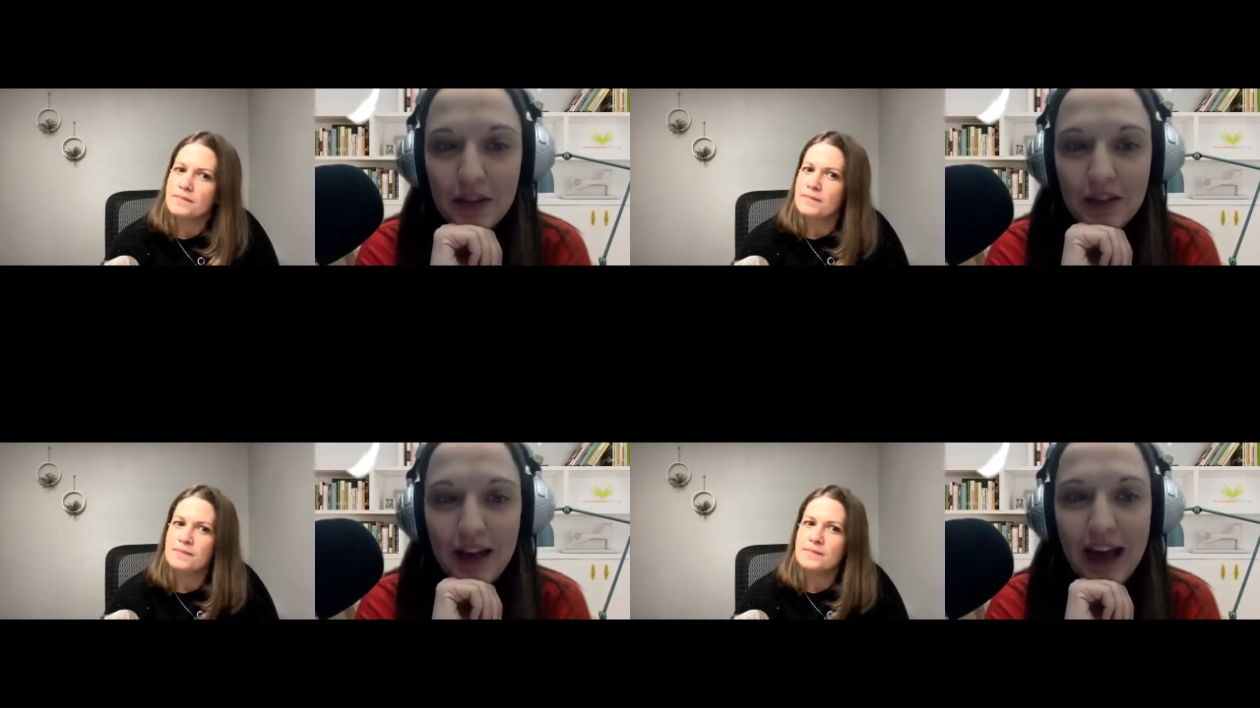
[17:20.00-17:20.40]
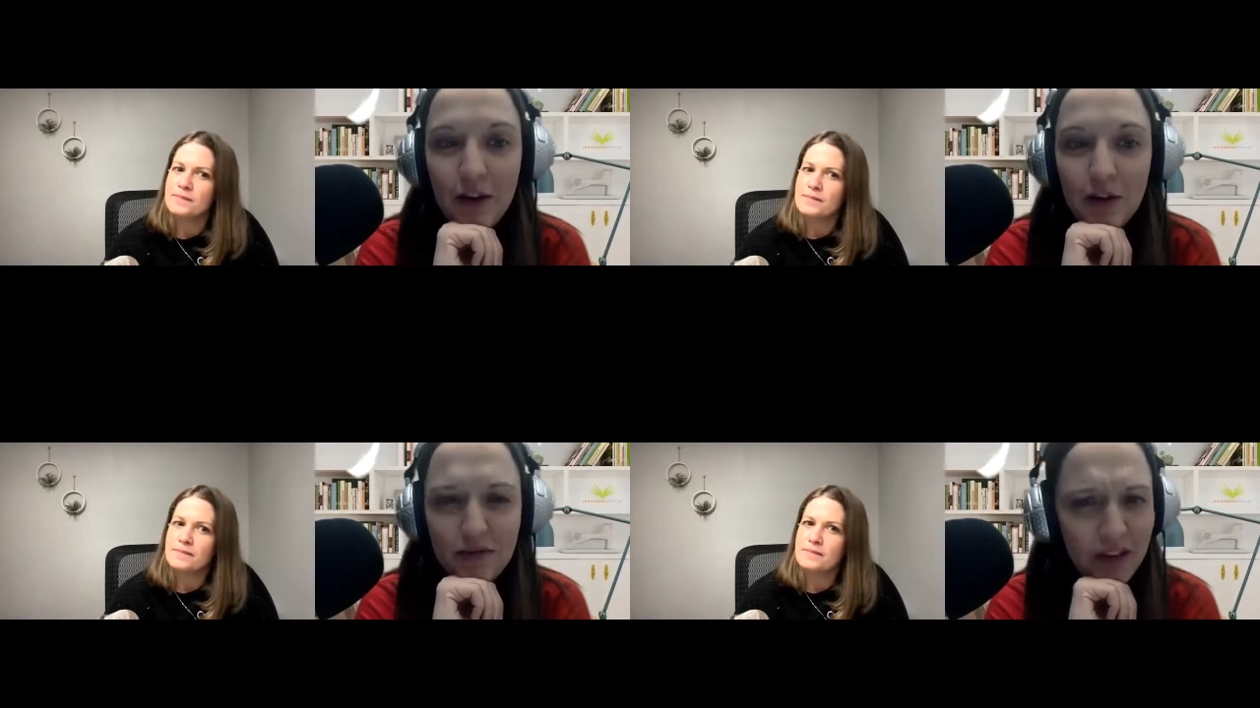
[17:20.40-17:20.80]
Speaker 1: with the how
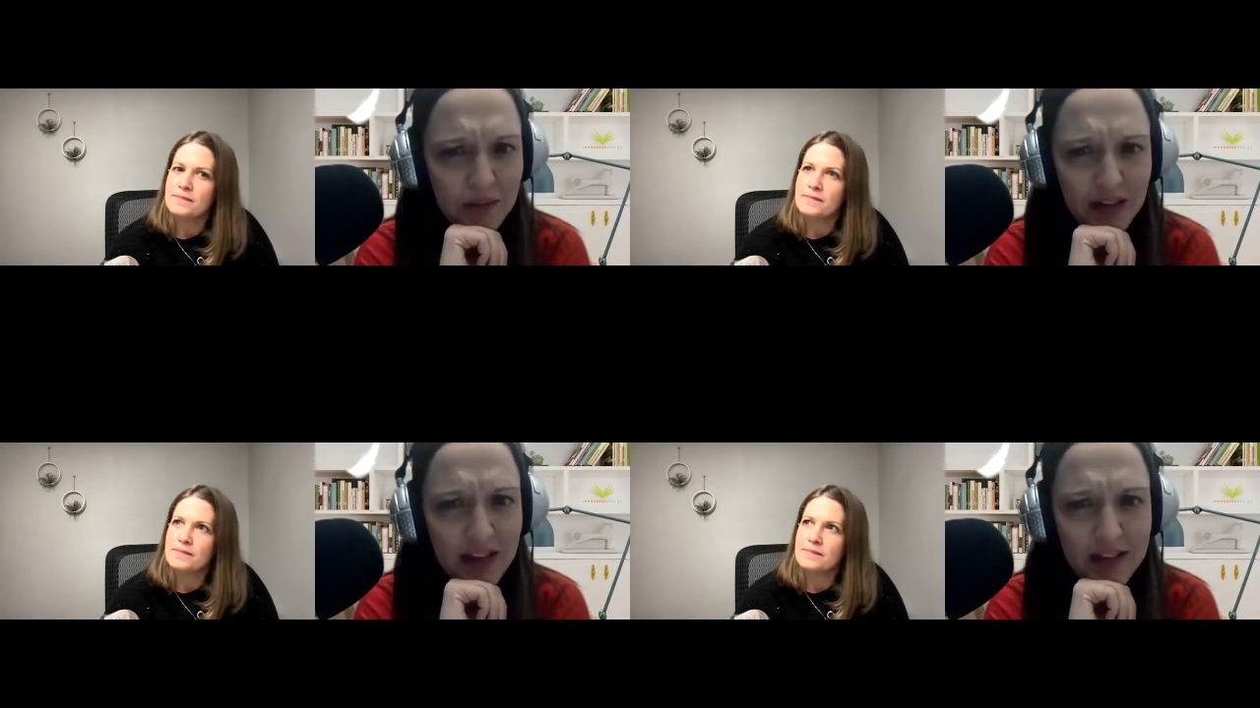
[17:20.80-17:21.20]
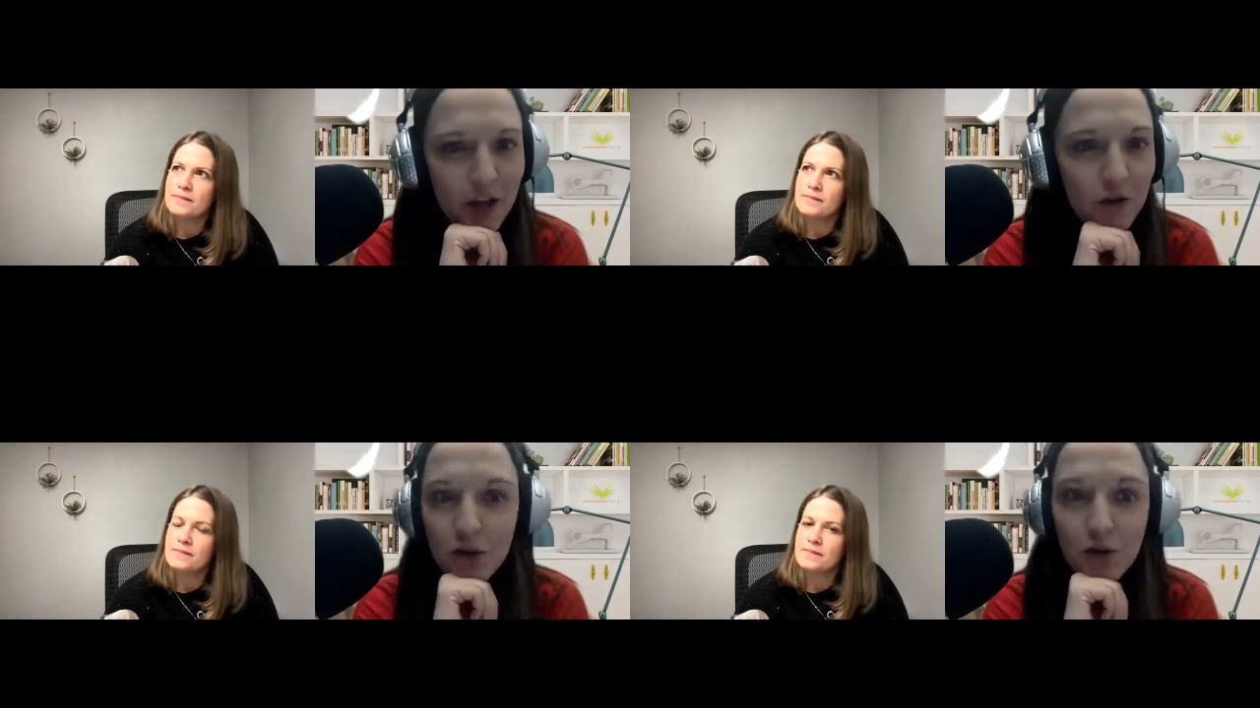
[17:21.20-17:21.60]
you developed the AAC
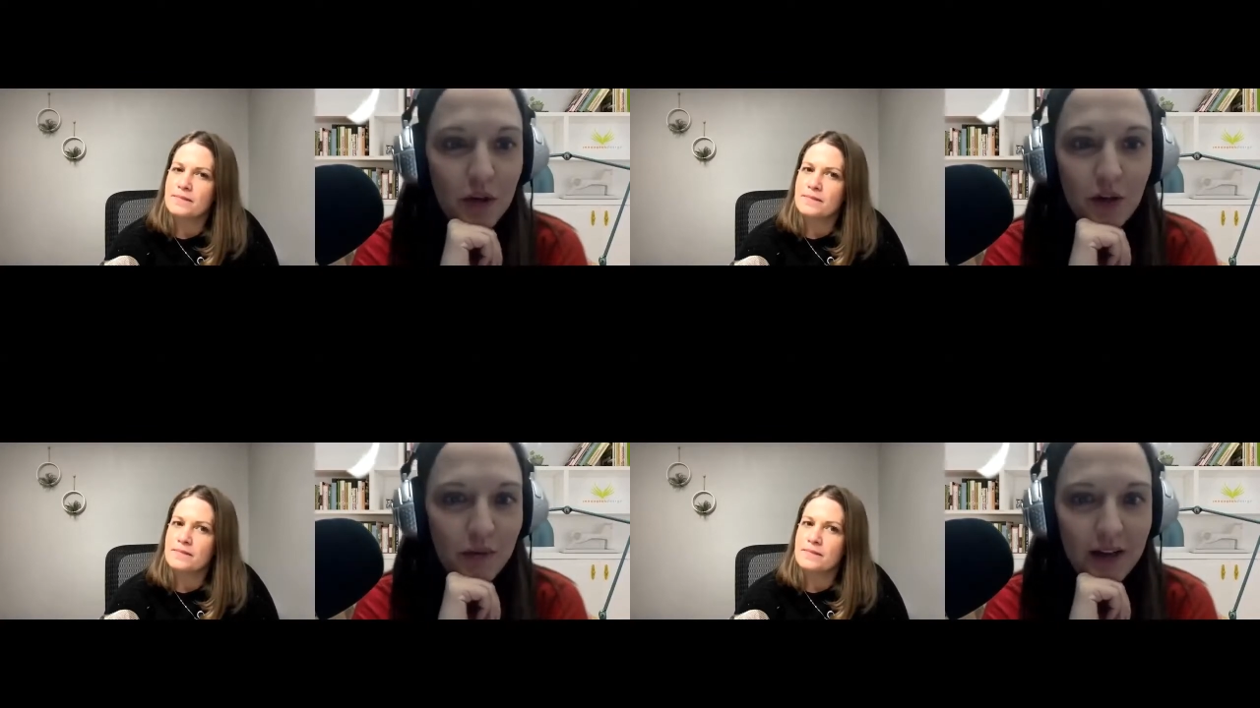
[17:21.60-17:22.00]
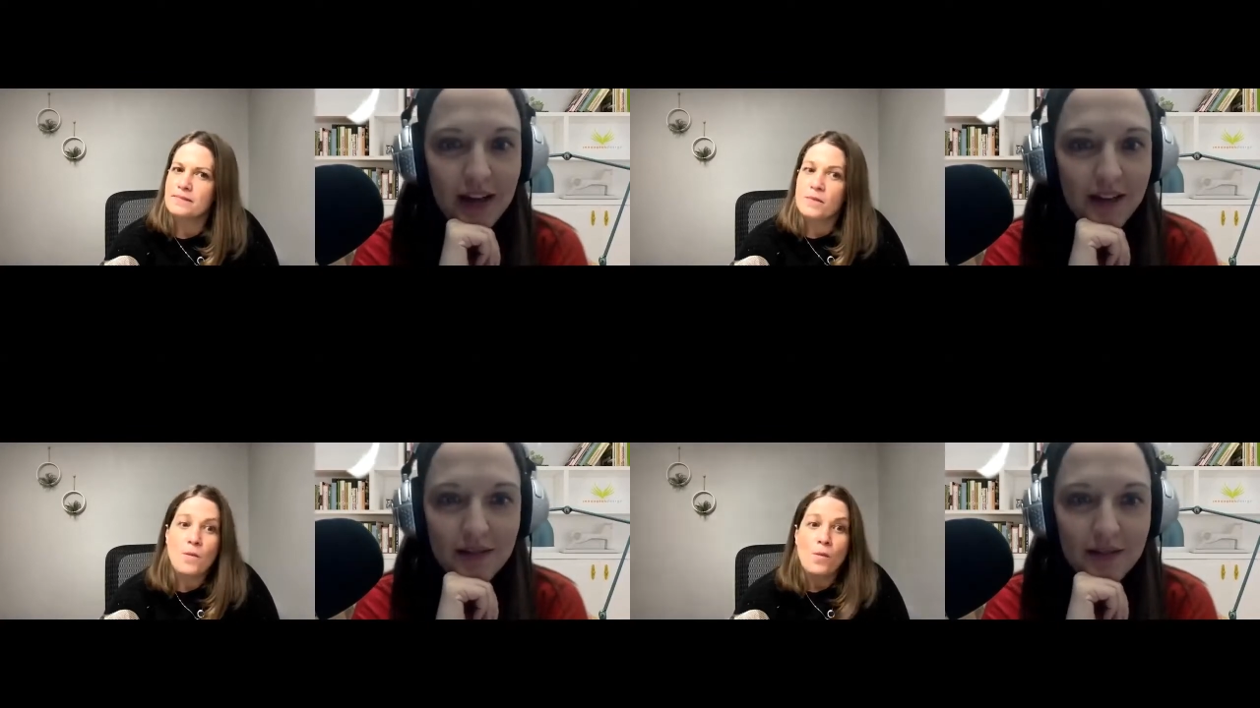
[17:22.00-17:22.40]
coach. Oh no, not
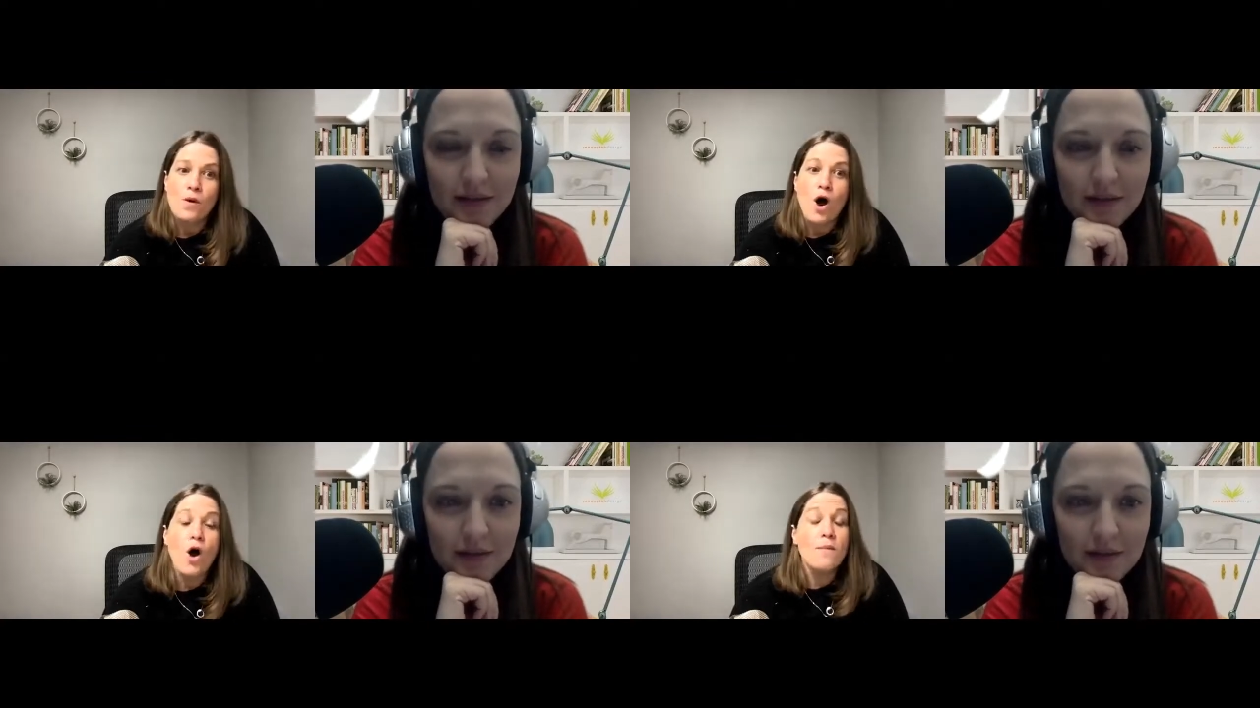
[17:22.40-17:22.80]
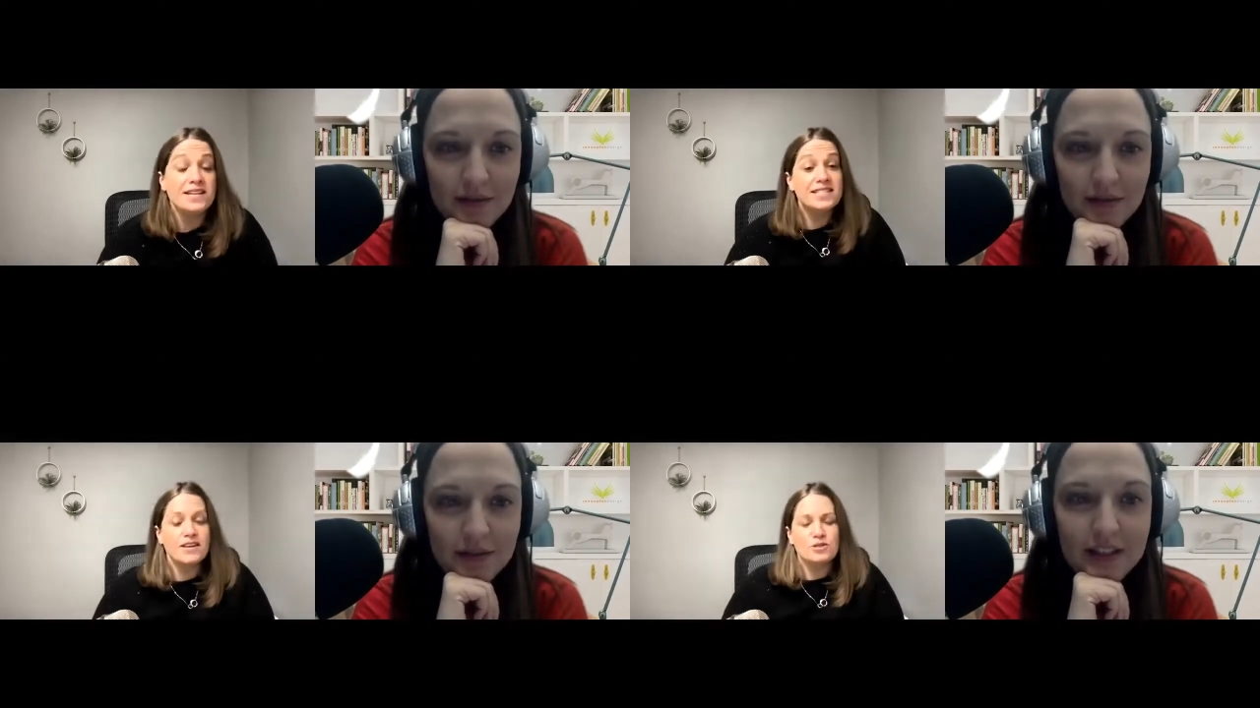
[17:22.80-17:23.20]
Oh my
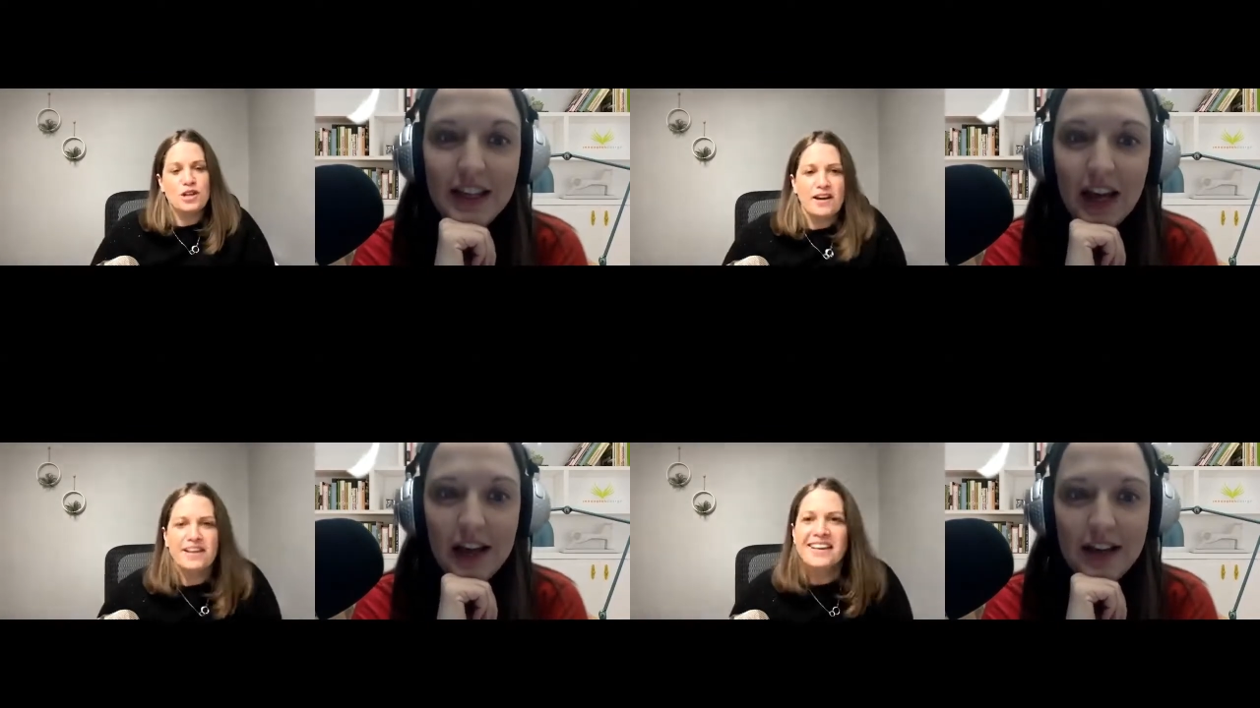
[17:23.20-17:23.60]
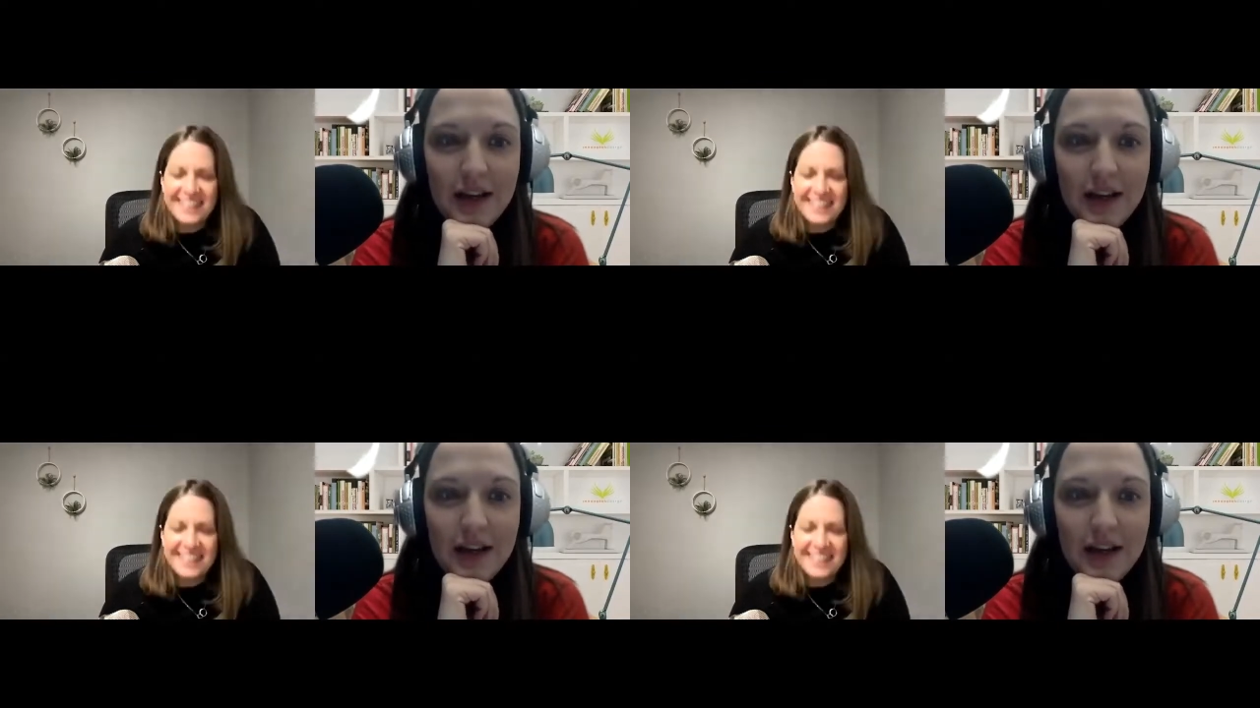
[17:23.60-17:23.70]
oh sorry. Yeah.